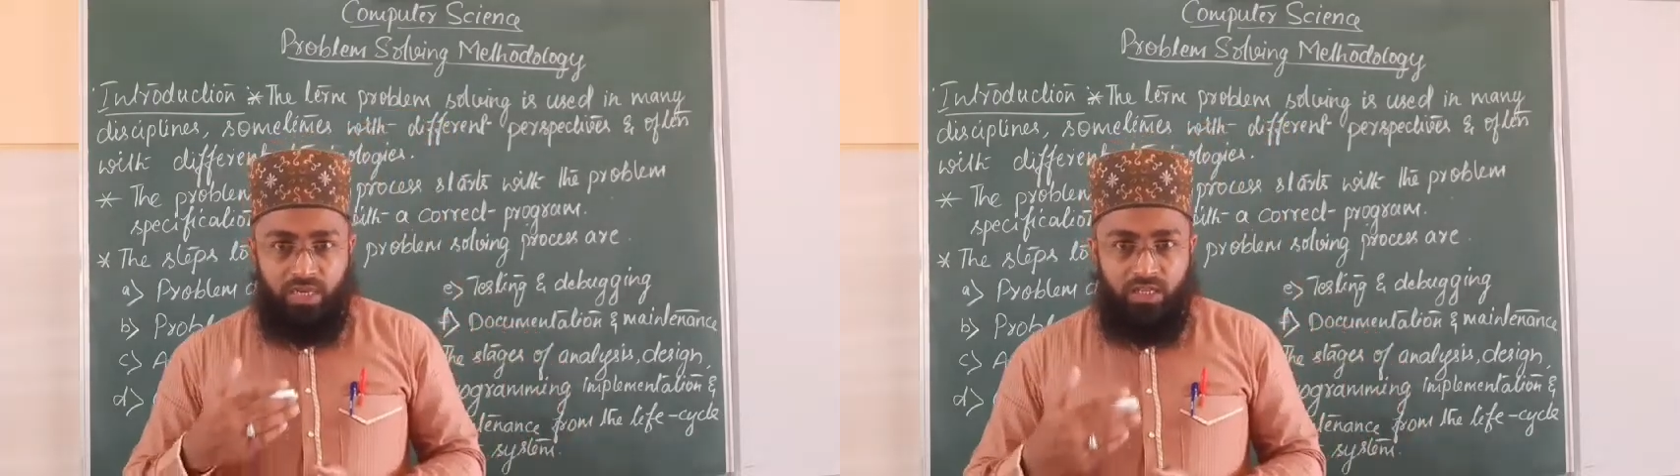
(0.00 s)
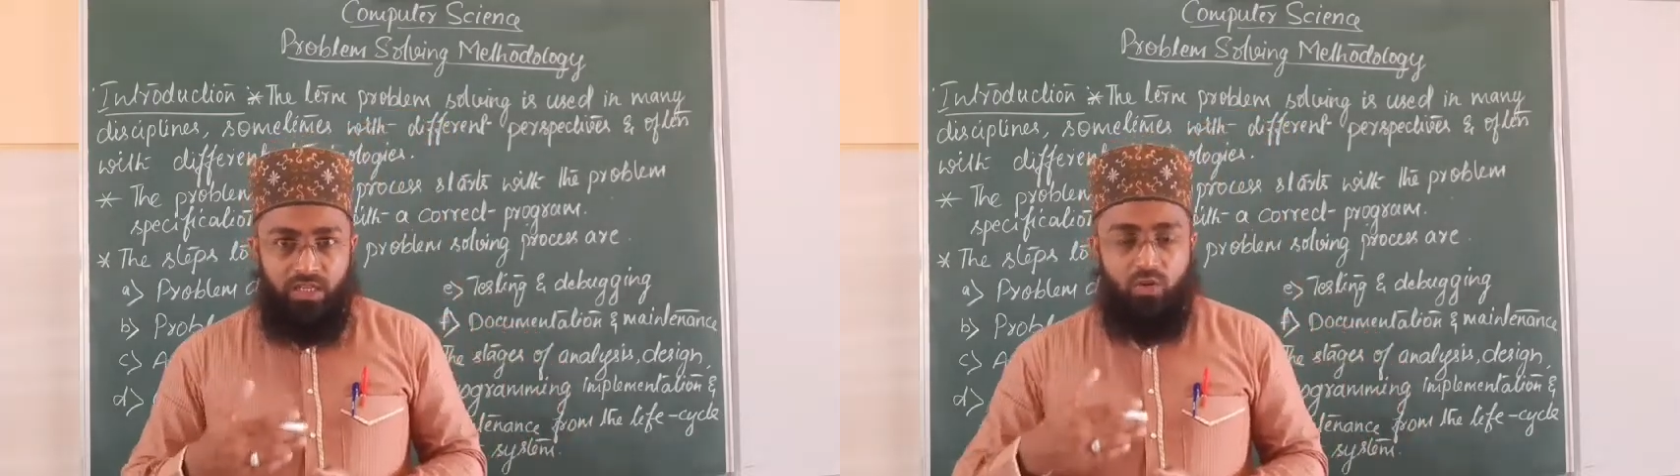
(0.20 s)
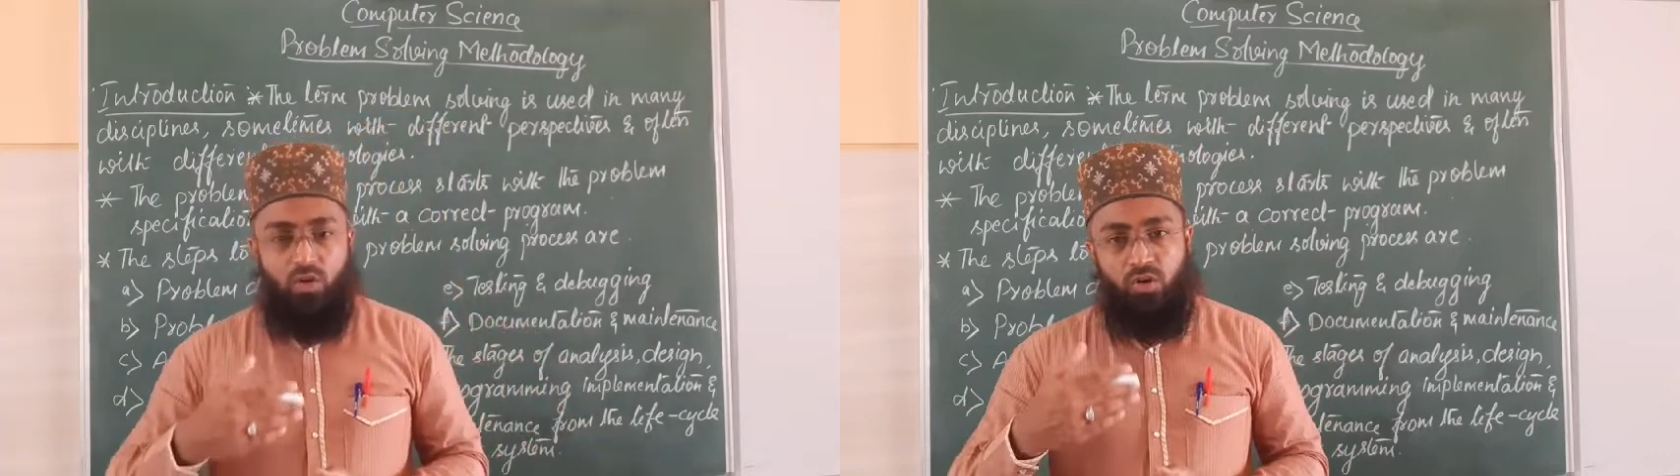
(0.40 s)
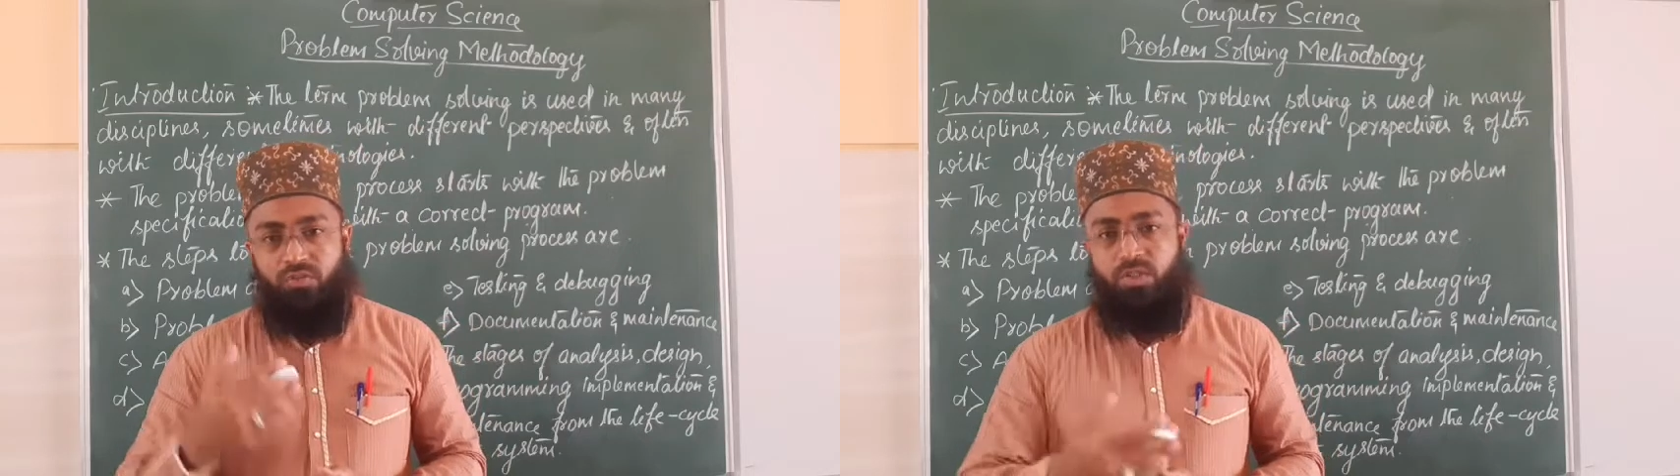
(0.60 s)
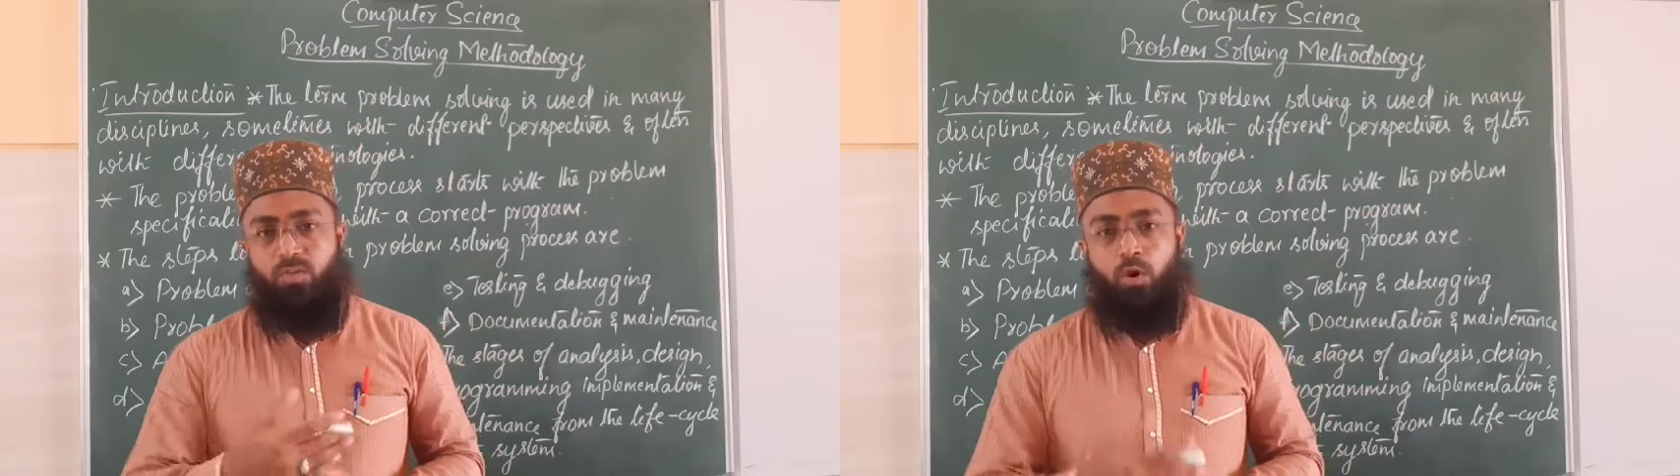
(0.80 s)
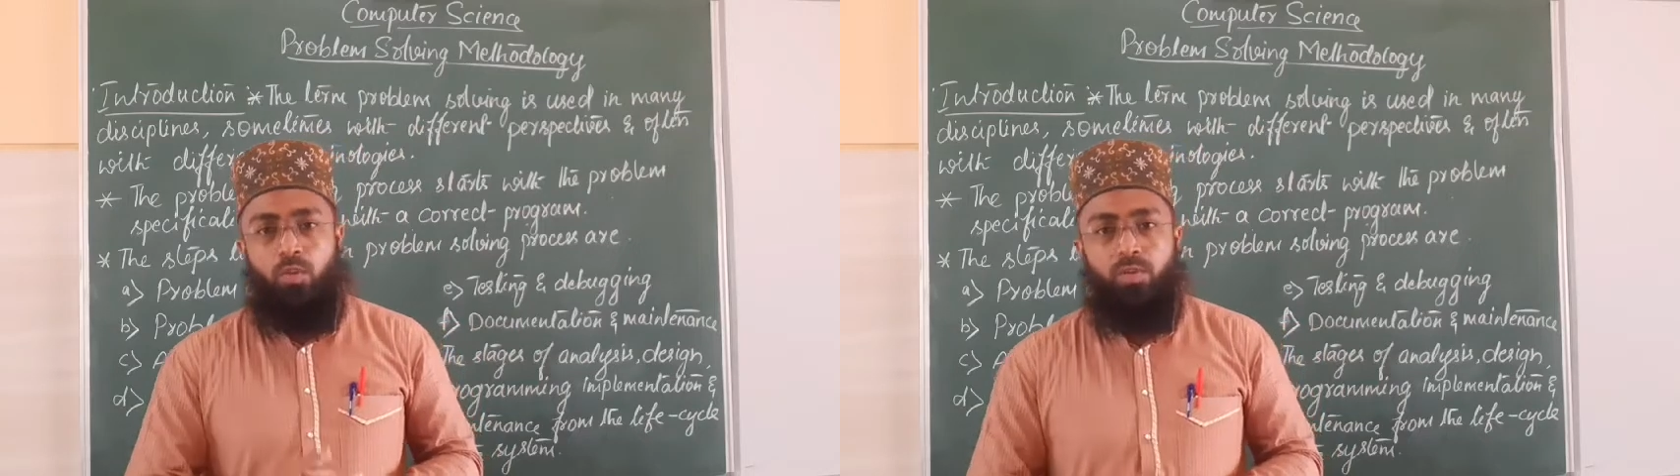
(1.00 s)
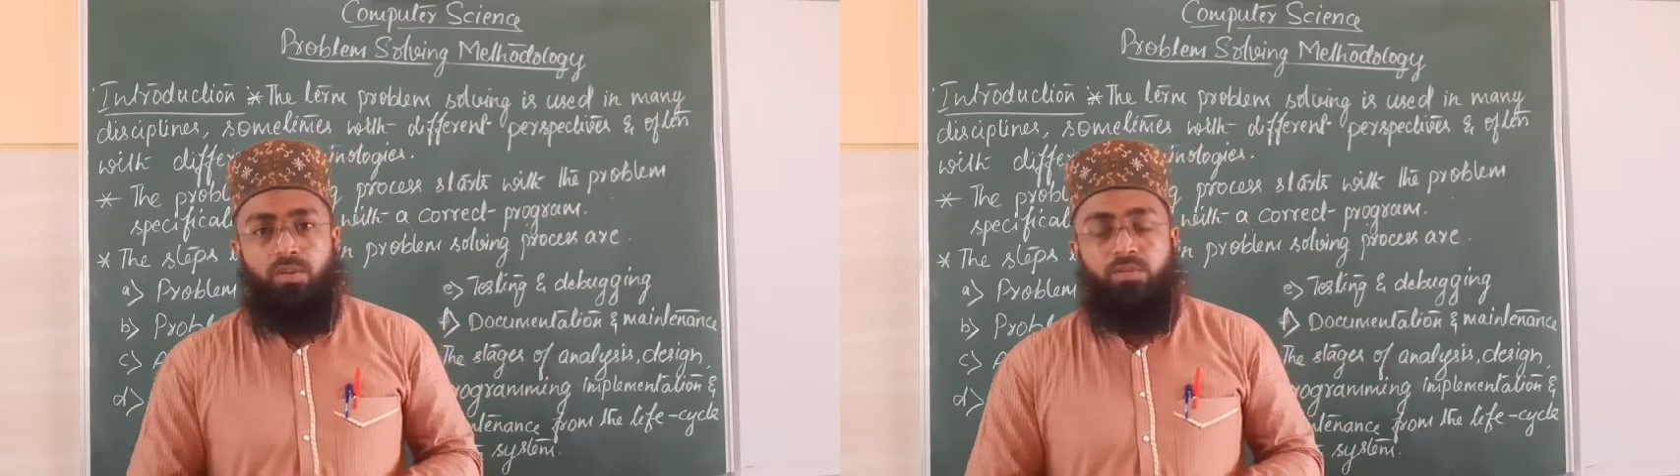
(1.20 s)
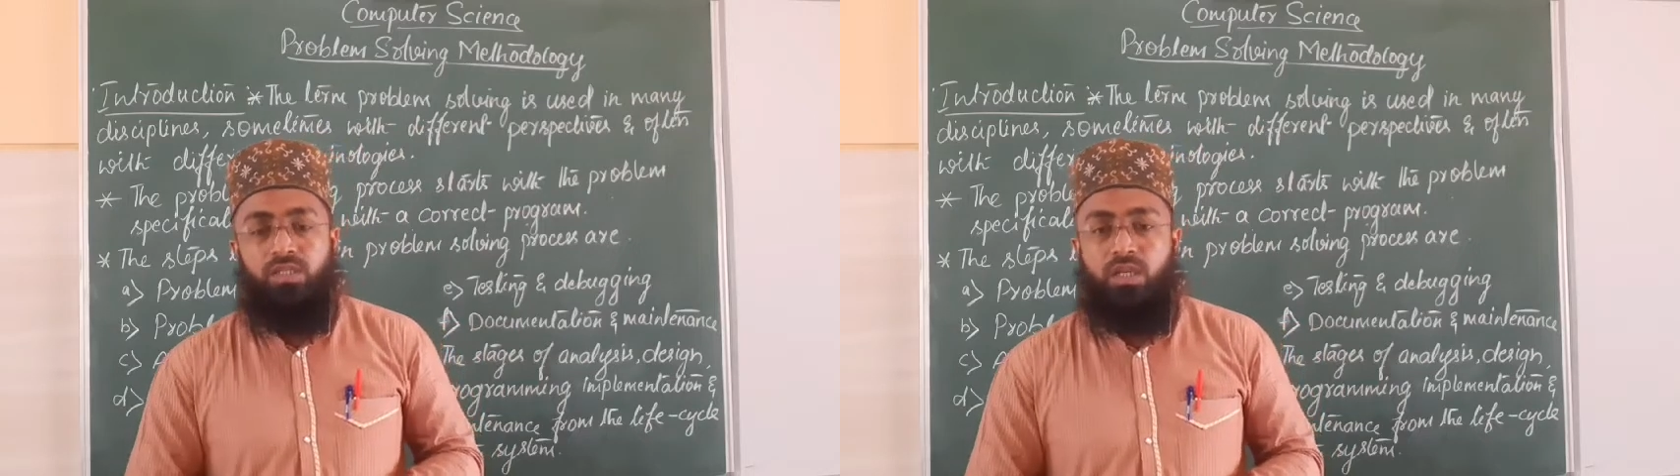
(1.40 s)
any of the
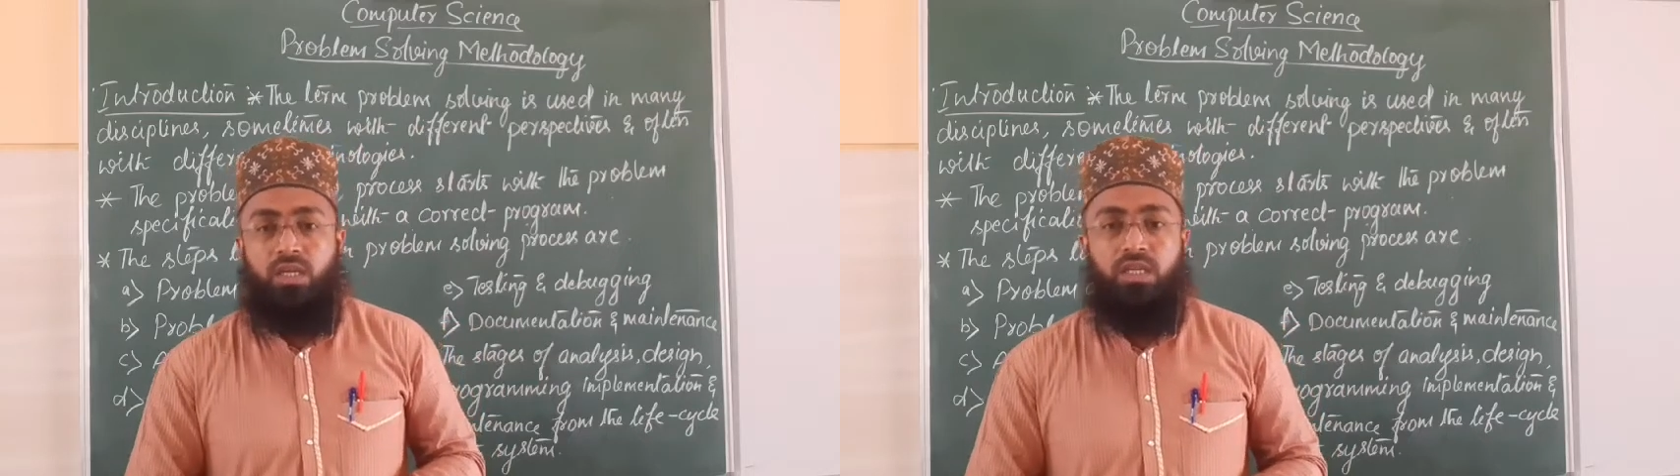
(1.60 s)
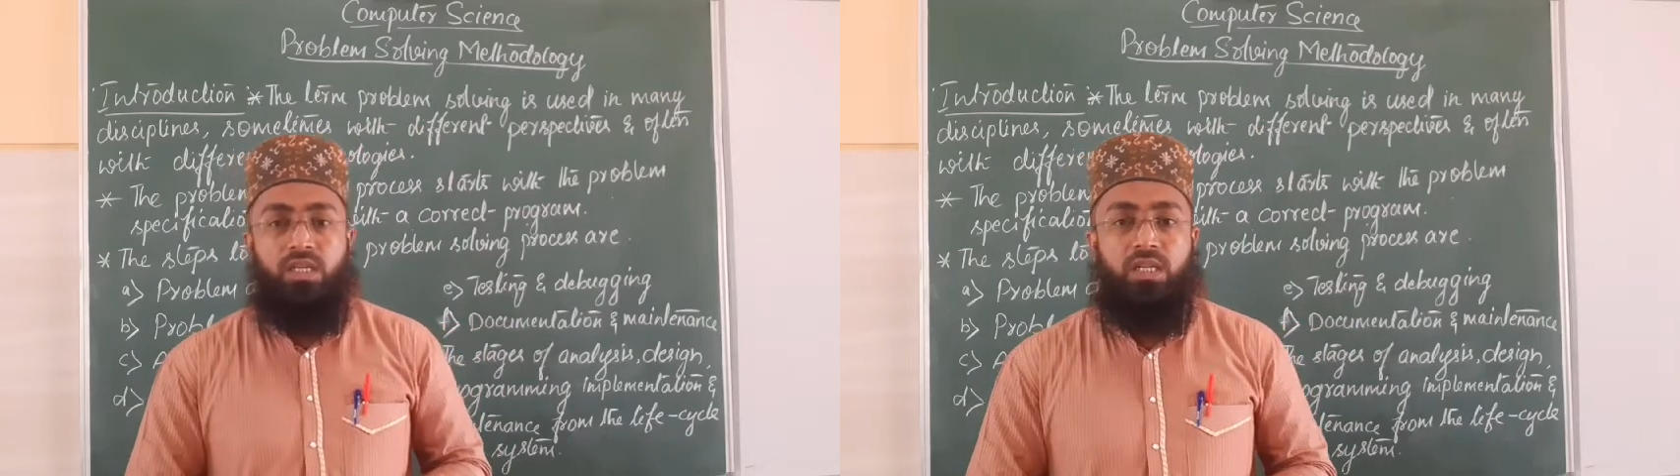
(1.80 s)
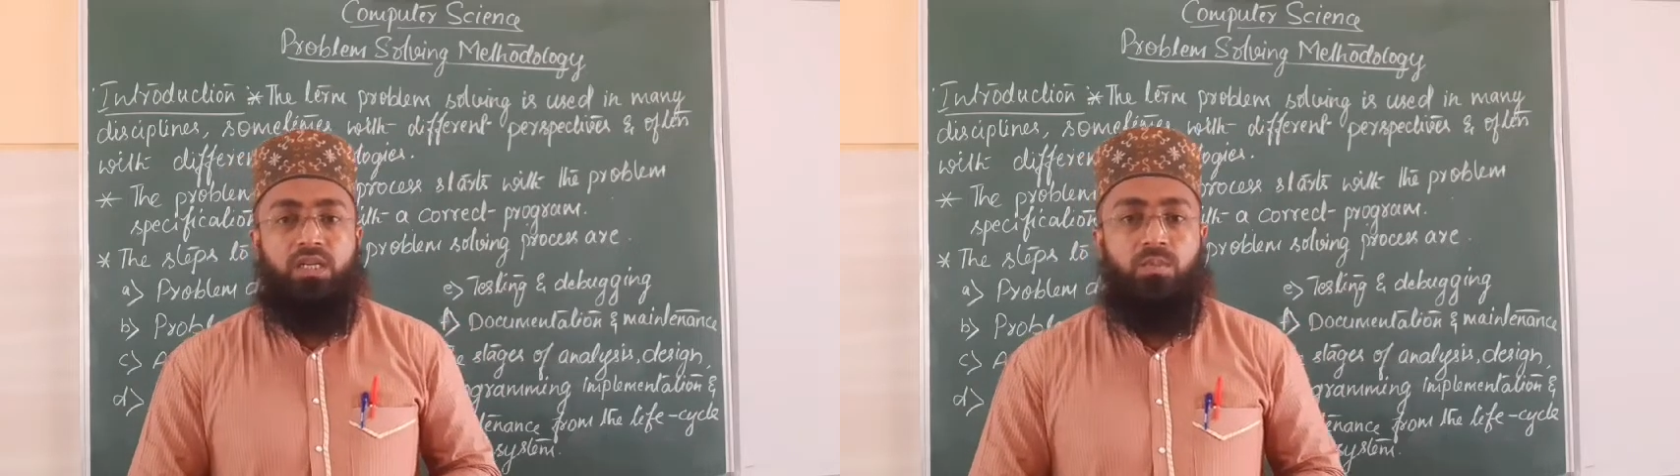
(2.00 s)
problems in